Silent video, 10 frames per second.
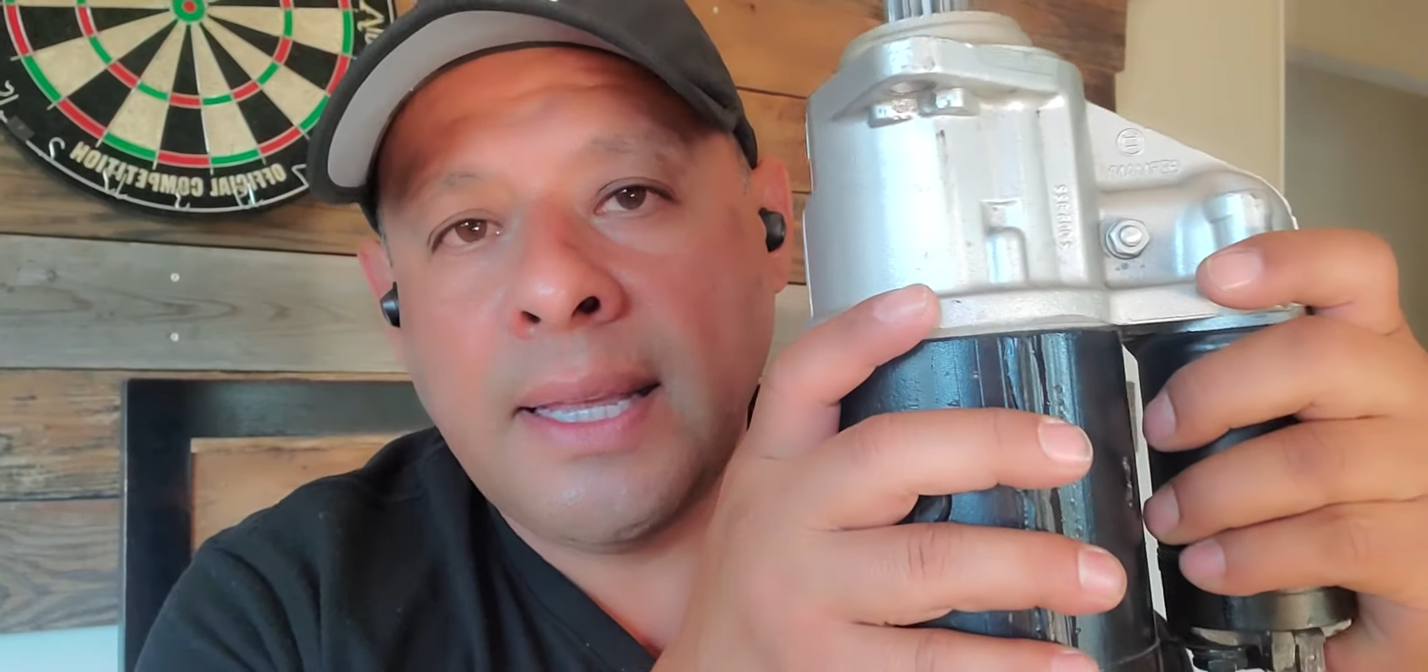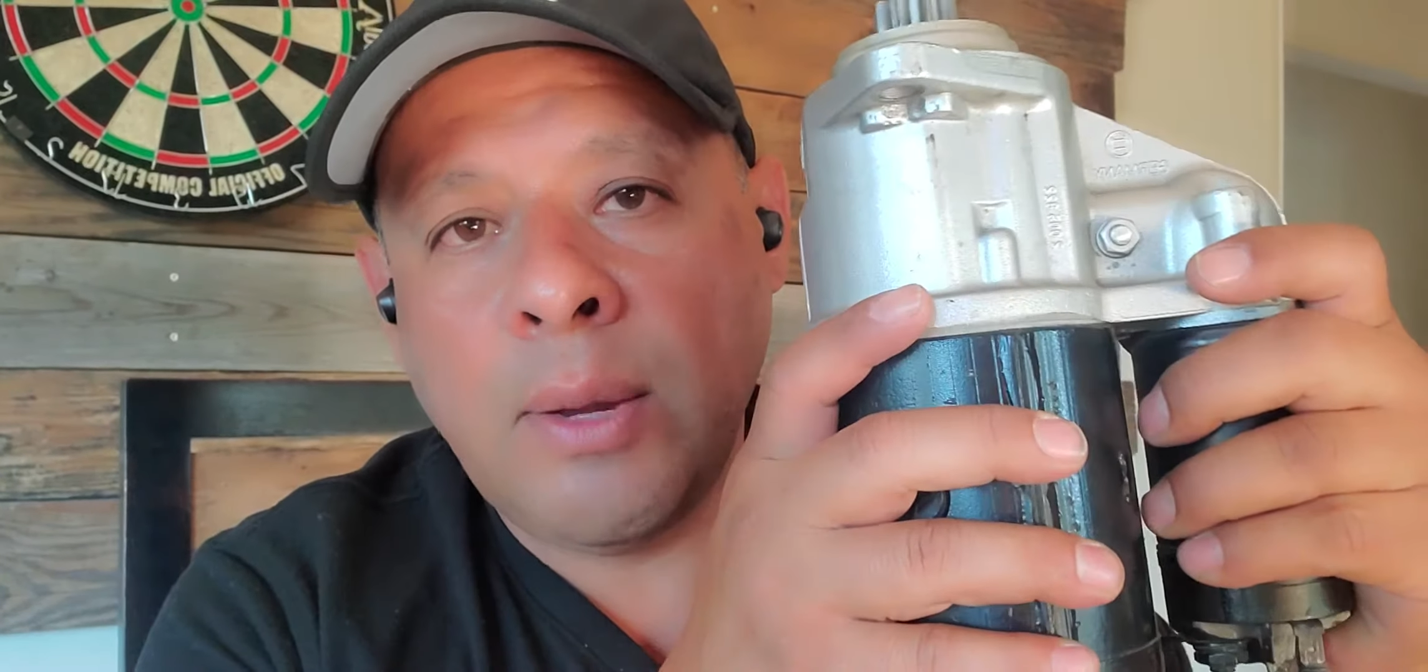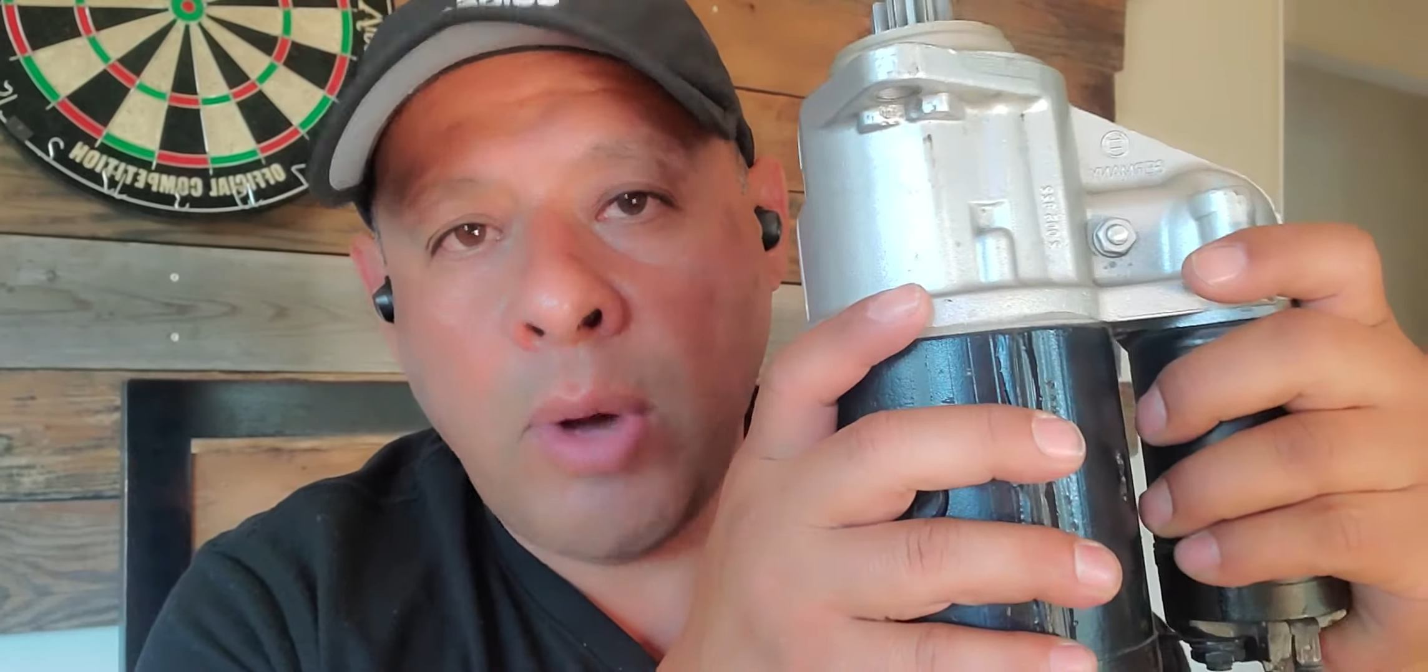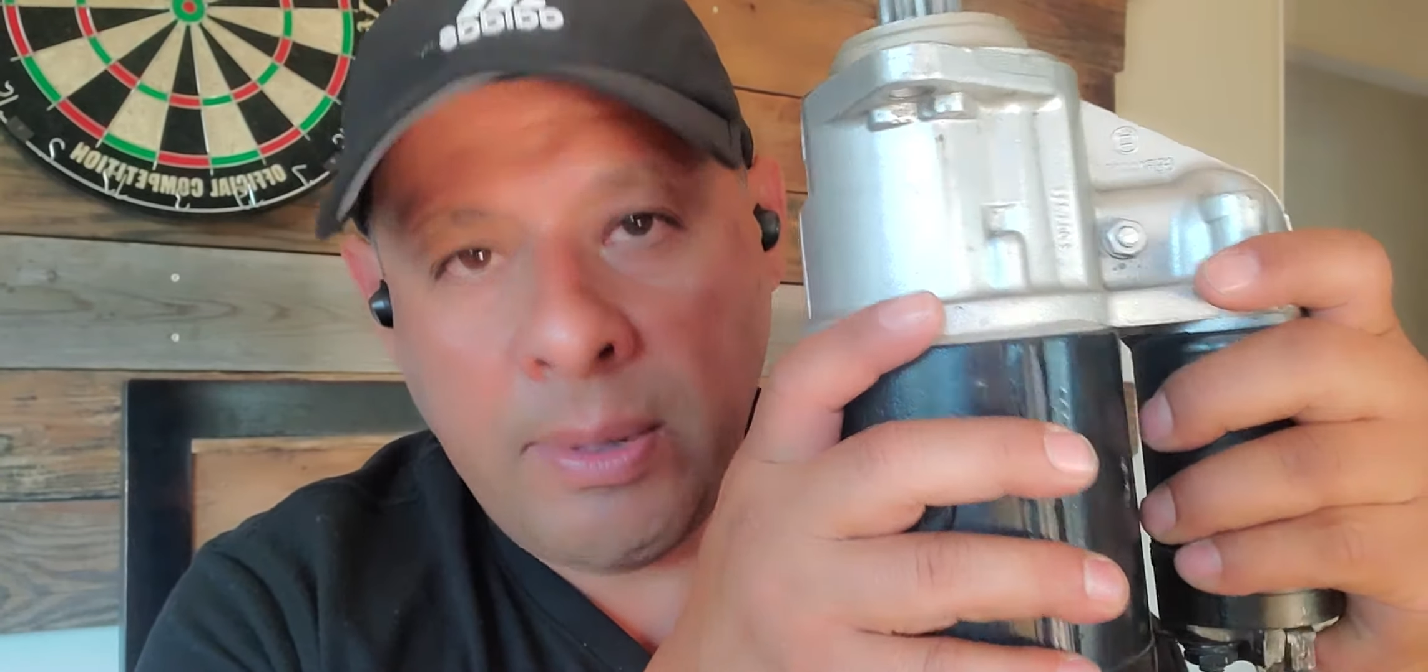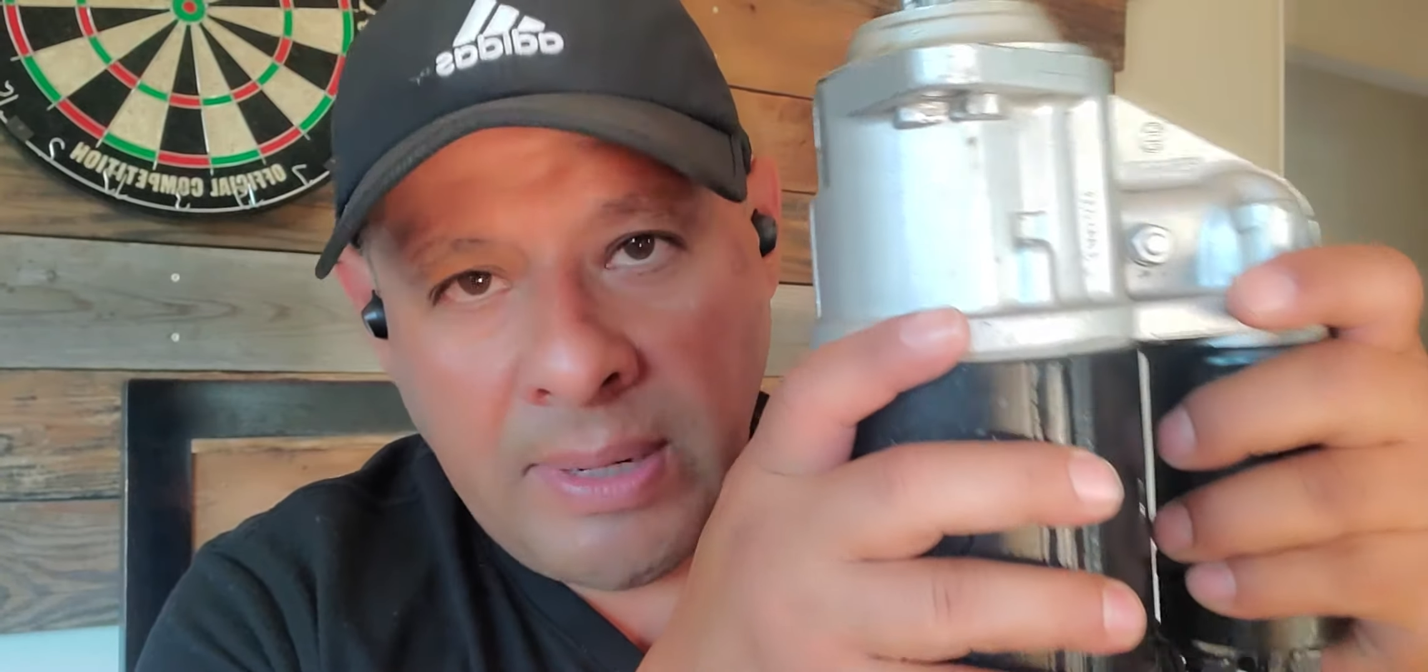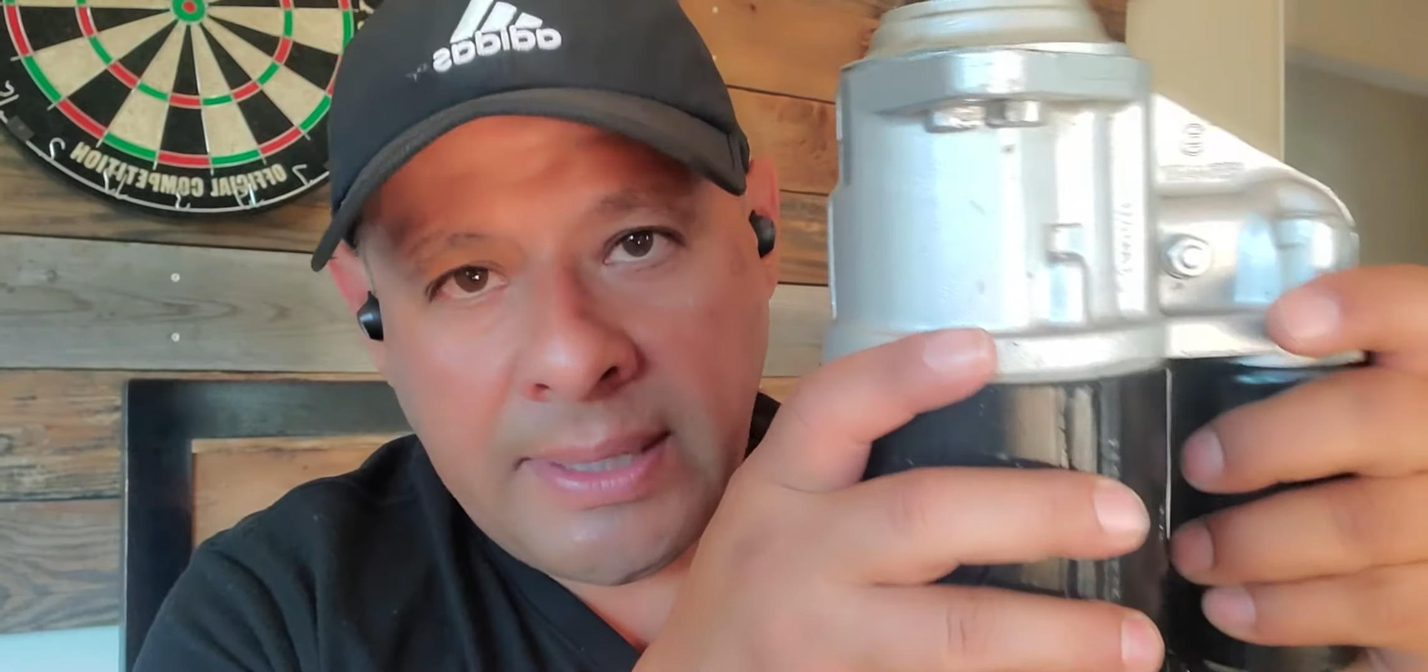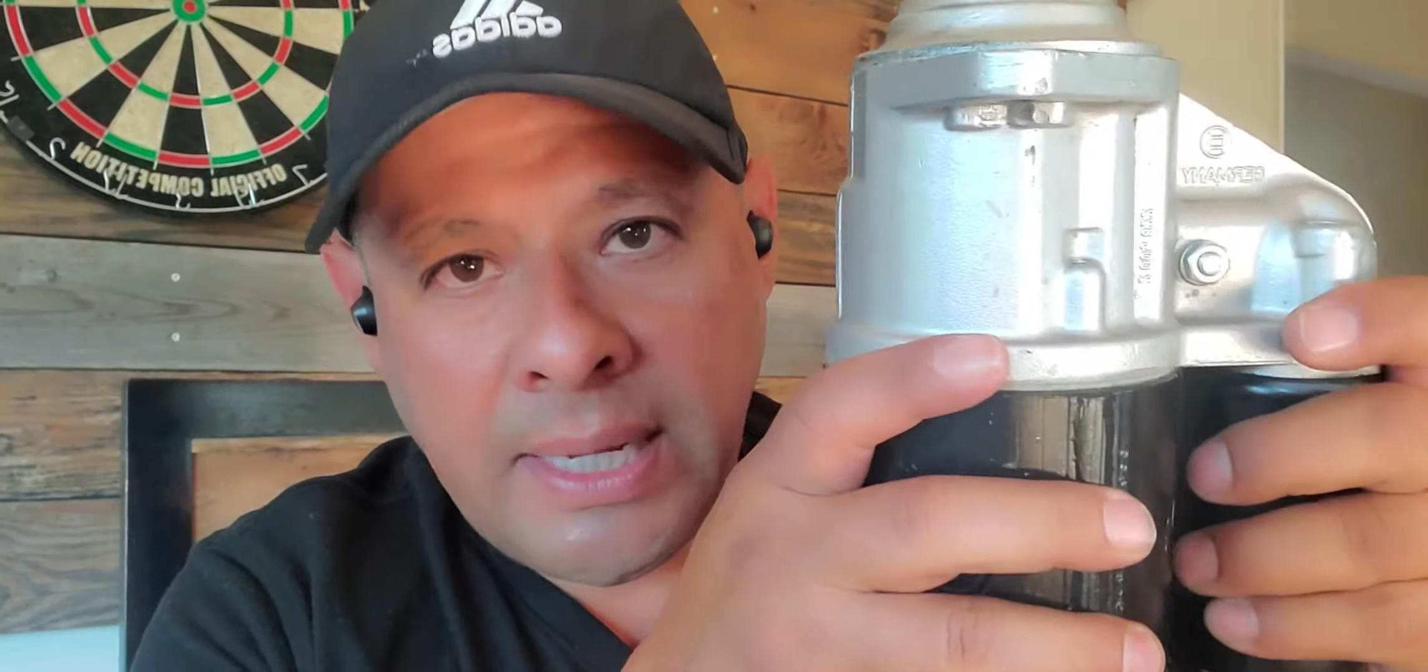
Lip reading: He wanted me to